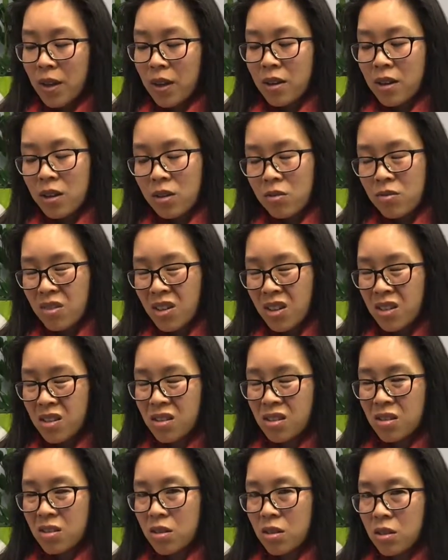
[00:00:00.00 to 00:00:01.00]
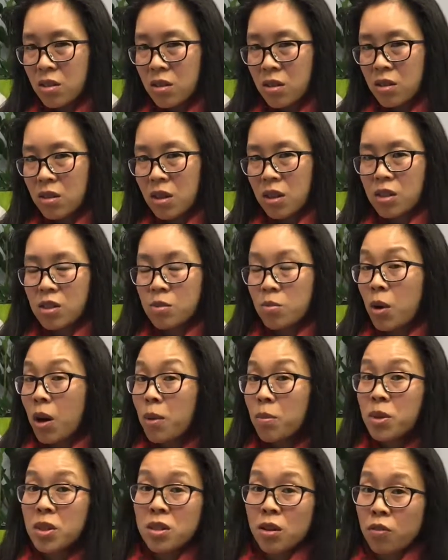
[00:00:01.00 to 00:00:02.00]
Now the reason this might
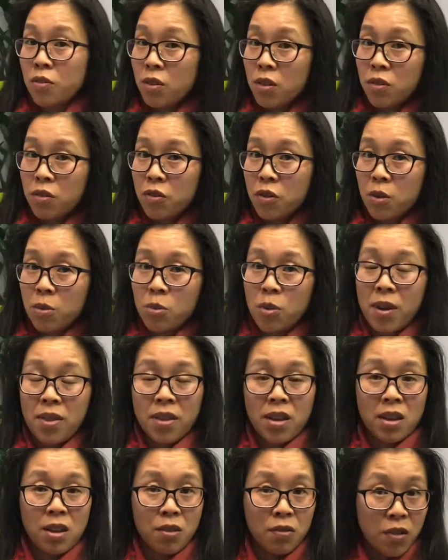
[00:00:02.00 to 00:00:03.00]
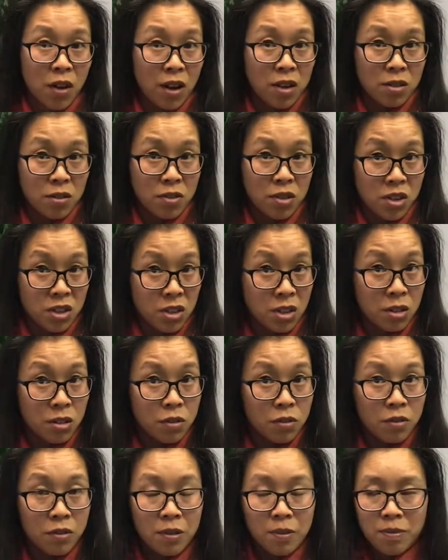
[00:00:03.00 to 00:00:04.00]
be different from one that you find off the
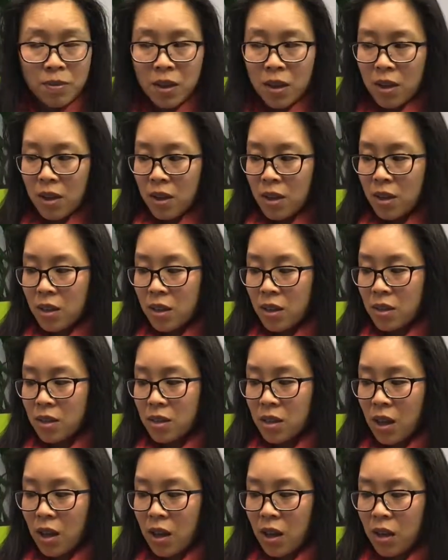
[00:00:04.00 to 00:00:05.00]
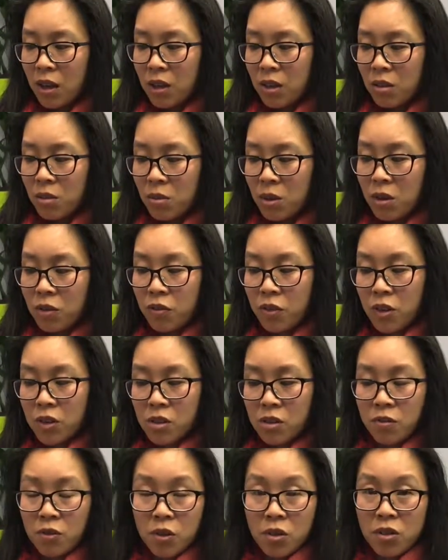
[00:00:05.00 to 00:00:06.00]
shelf is that, well, first
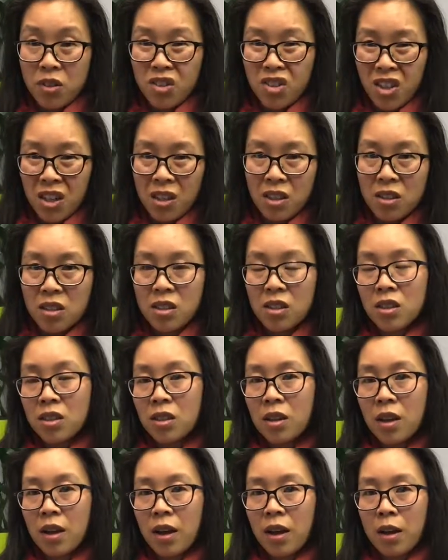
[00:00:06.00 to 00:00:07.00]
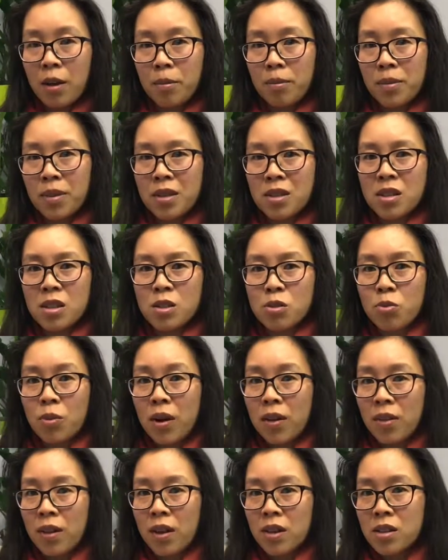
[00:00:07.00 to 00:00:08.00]
of all, the gelatin, this is
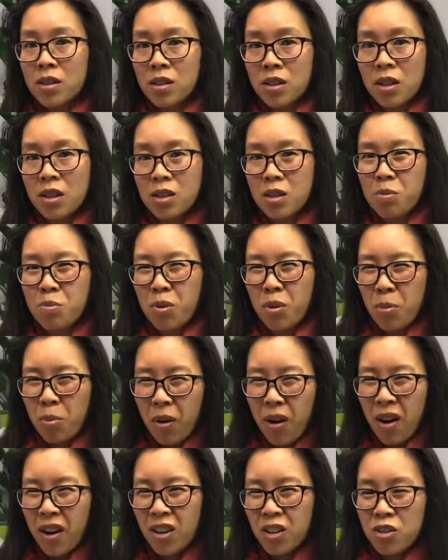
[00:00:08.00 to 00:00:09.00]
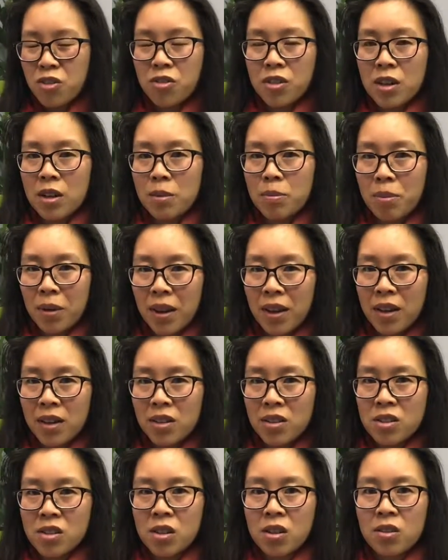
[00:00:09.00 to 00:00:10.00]
one it's a proprietary blend,
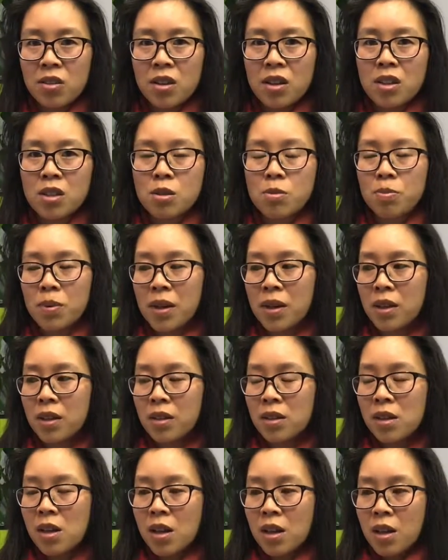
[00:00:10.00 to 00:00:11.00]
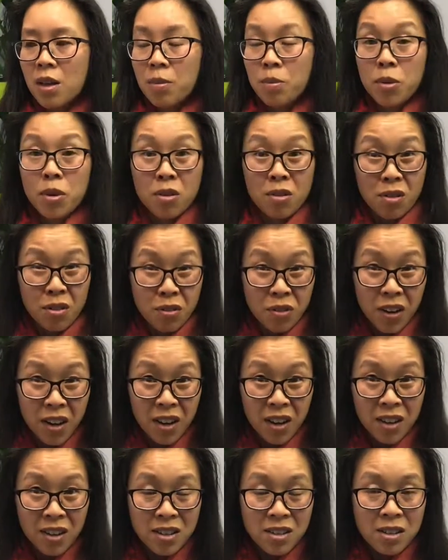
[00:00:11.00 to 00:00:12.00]
so it's been
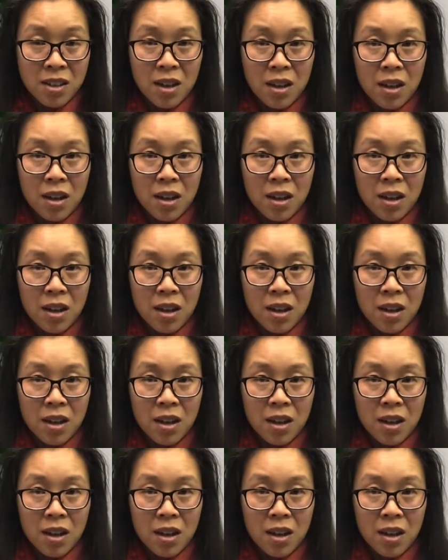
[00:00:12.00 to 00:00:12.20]
purified